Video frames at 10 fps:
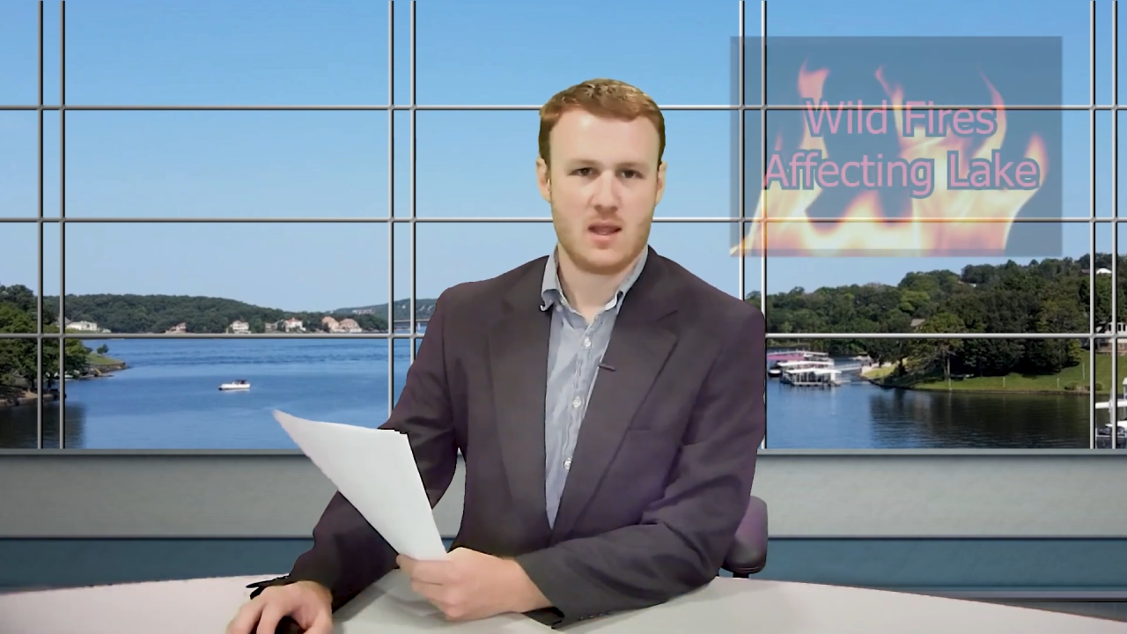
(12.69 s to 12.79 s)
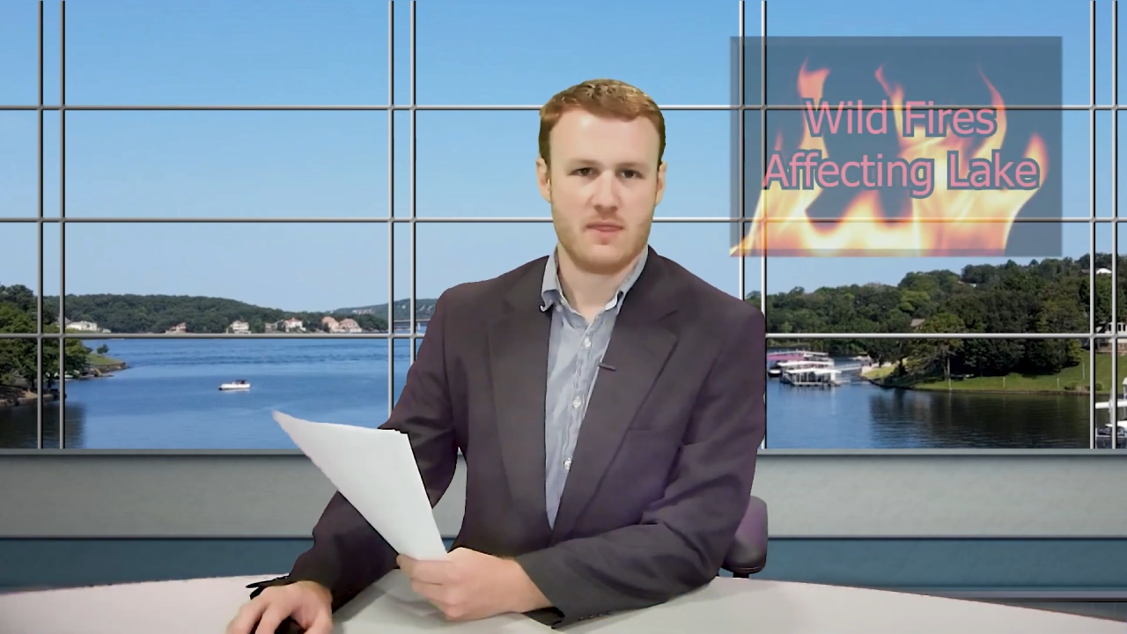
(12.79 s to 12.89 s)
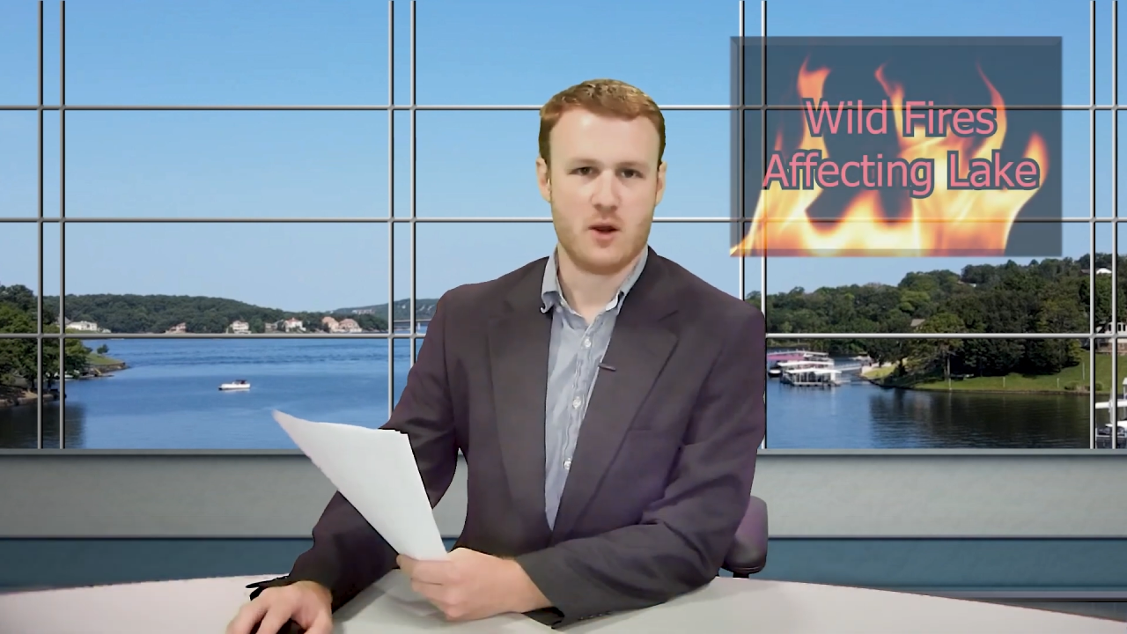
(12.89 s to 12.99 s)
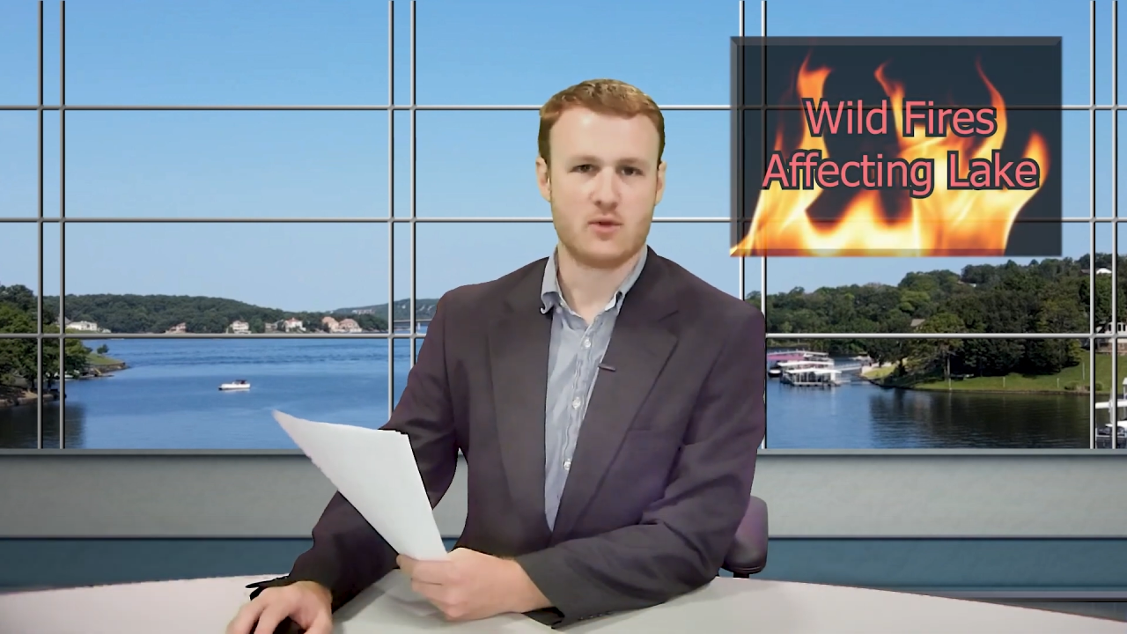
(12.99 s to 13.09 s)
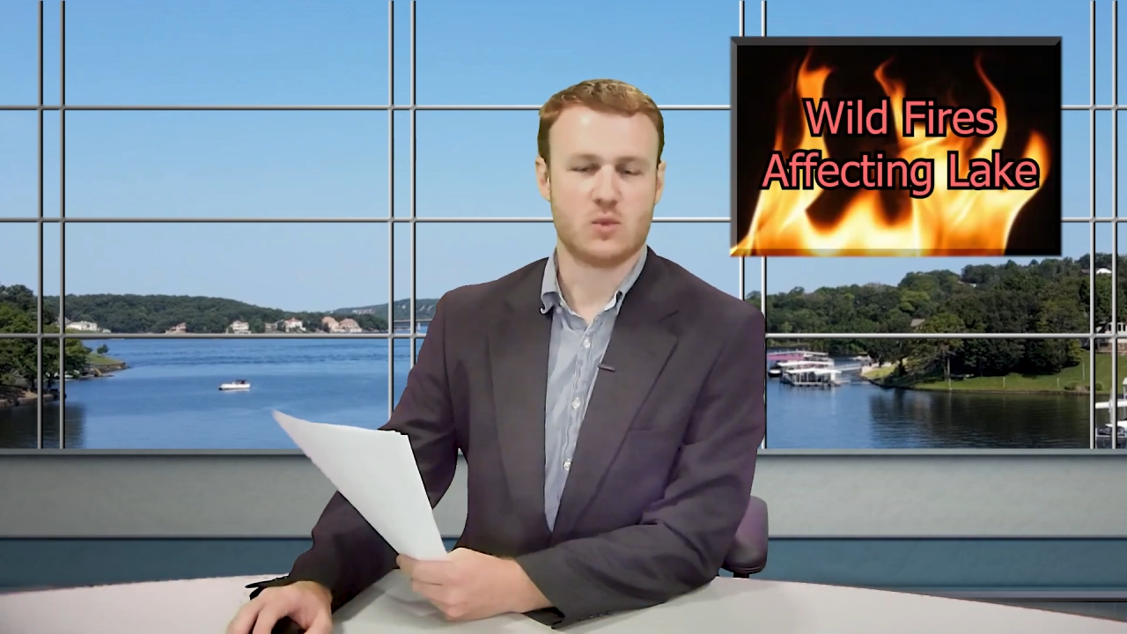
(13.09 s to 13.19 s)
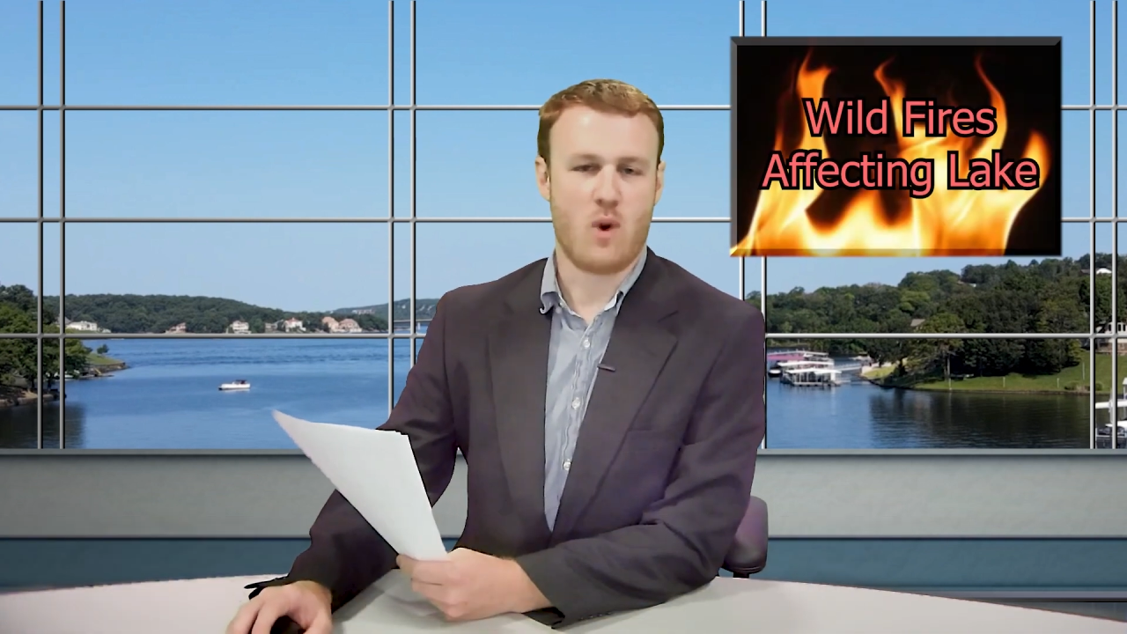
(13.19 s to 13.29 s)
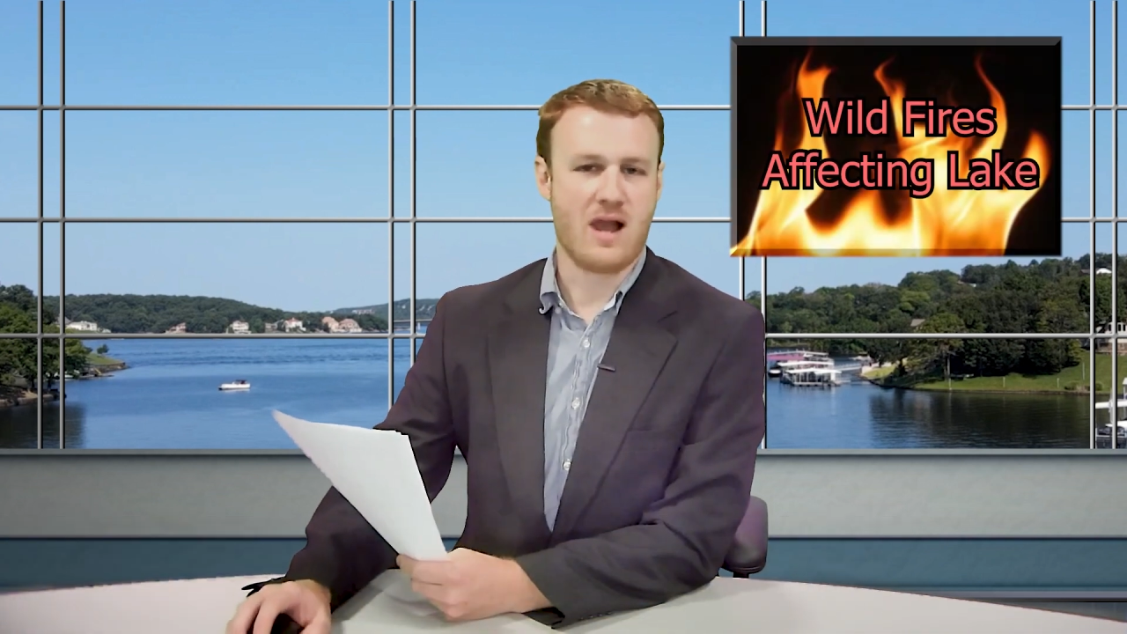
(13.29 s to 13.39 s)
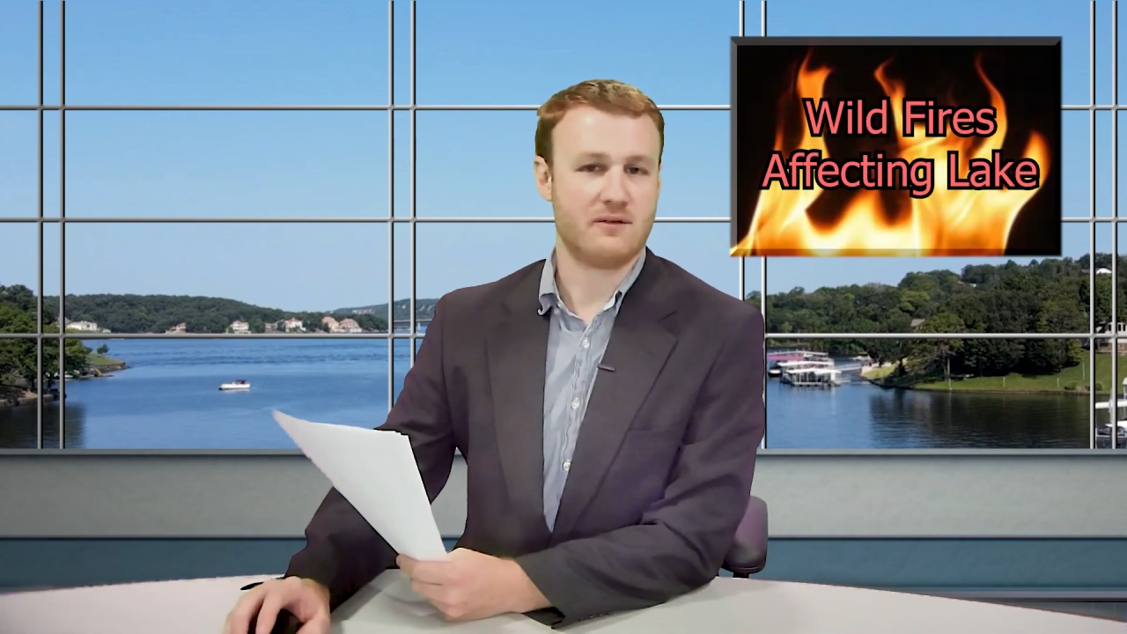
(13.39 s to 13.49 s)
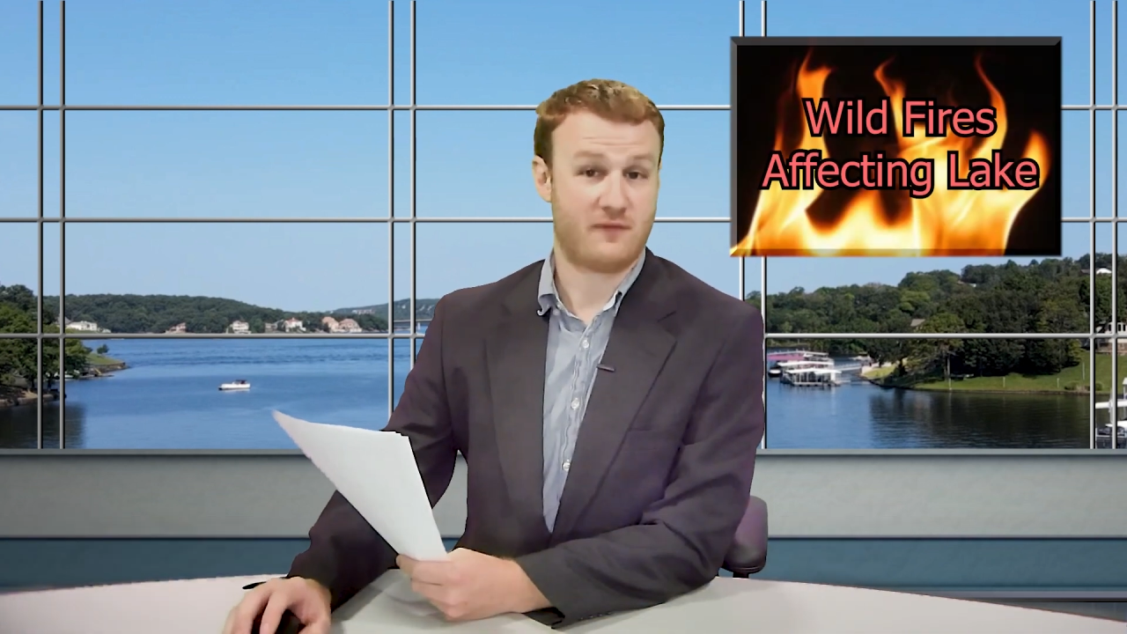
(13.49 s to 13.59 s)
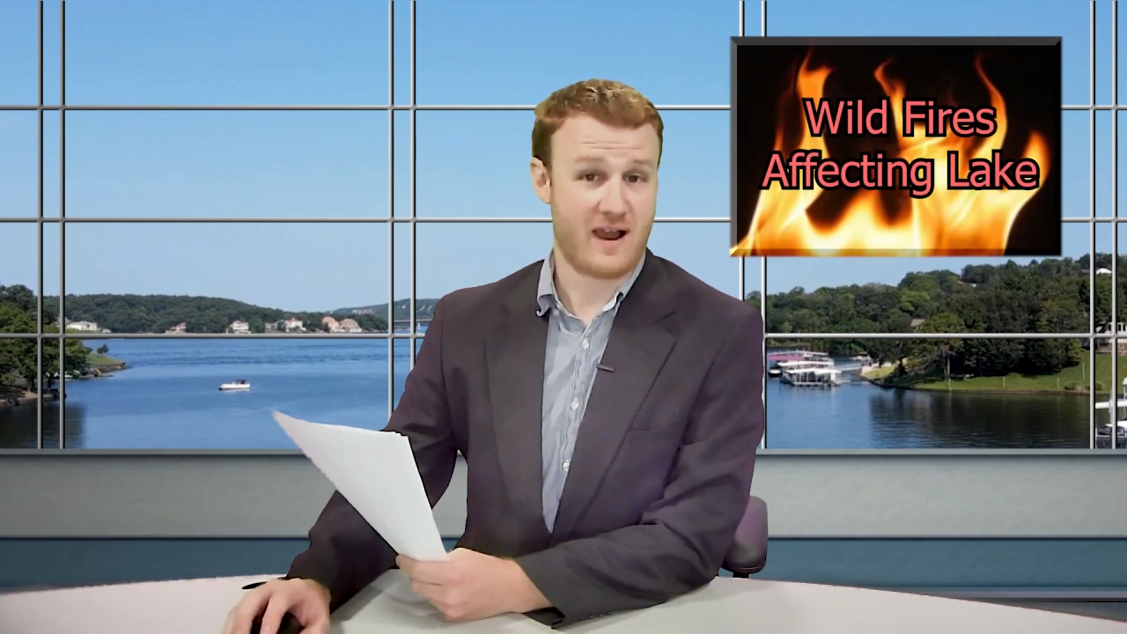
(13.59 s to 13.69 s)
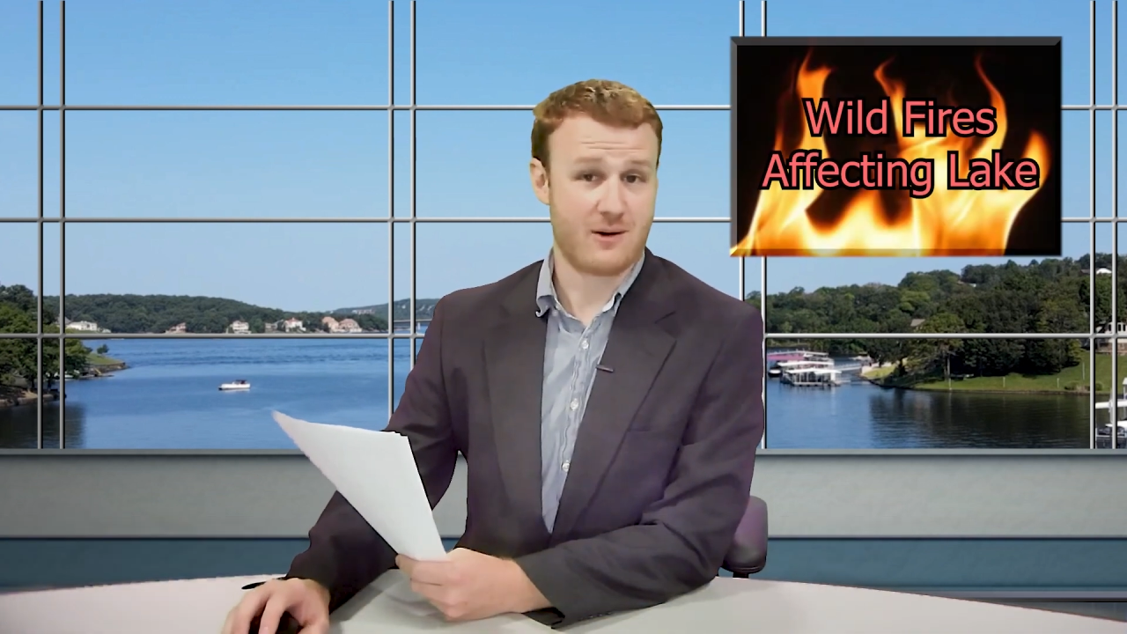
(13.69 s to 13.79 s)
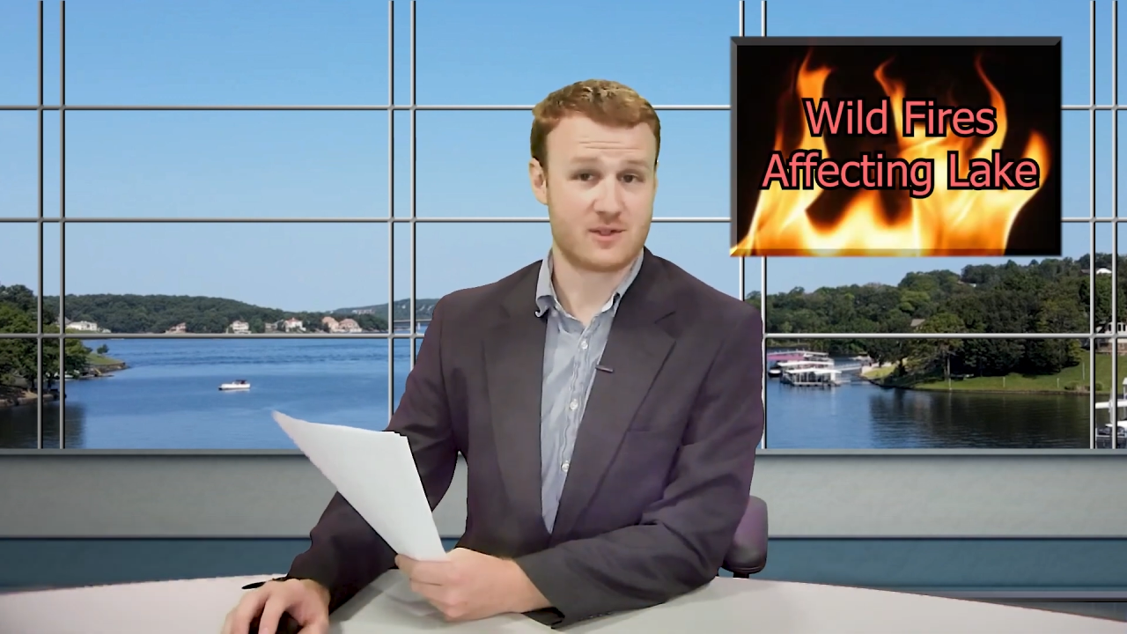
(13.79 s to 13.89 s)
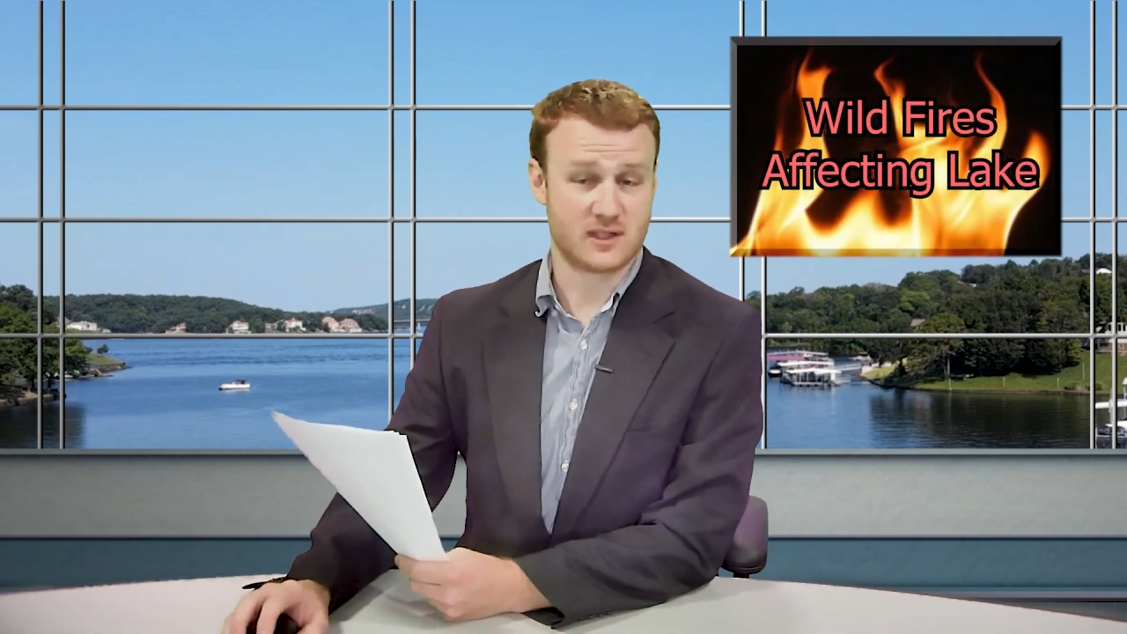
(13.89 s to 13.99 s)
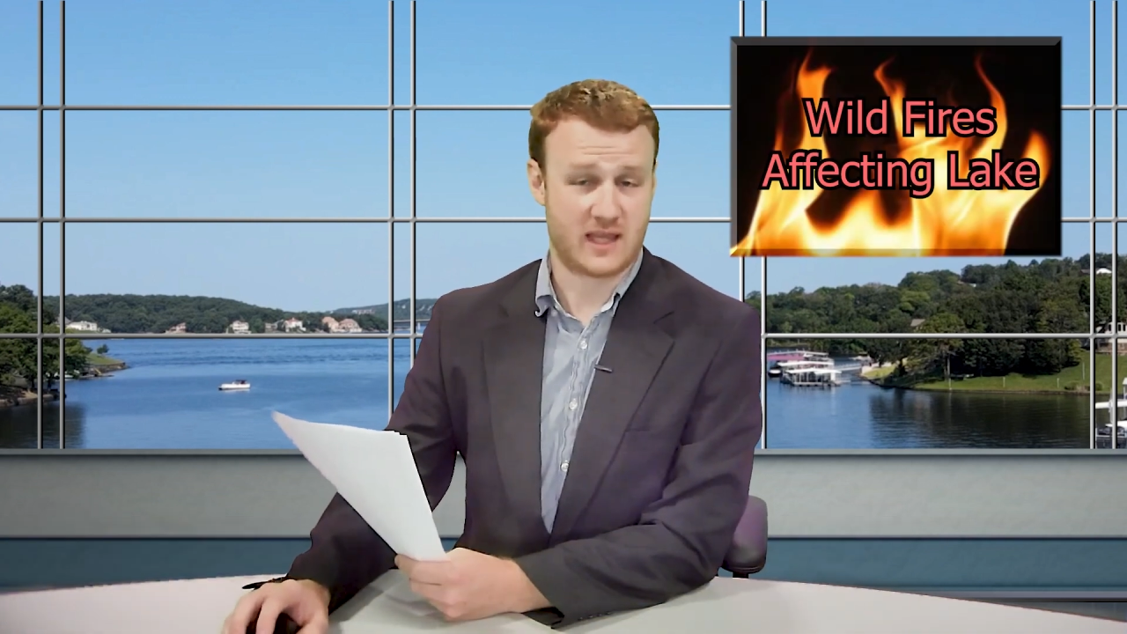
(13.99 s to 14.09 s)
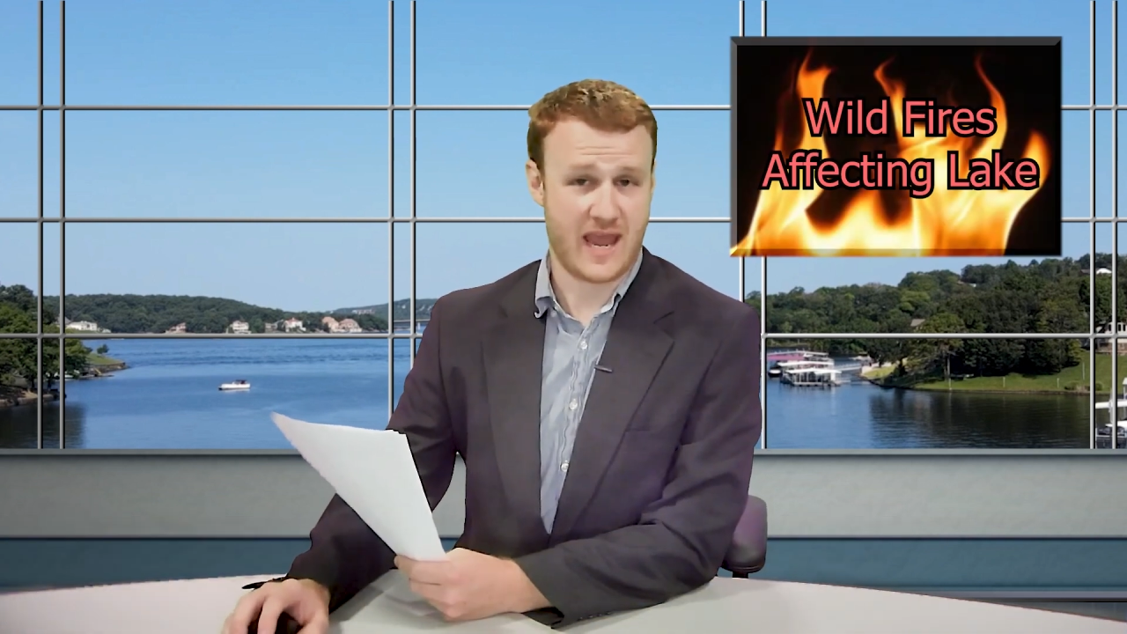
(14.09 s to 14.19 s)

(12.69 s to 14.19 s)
Those wildfires in